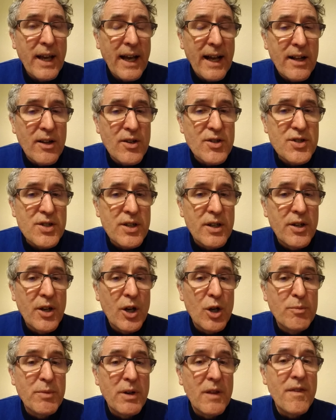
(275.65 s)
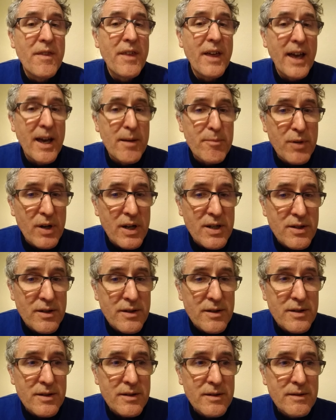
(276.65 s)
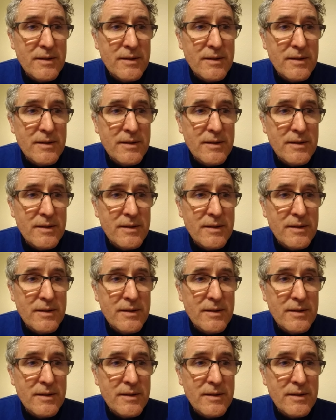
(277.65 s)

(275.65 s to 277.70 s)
else had opened their present,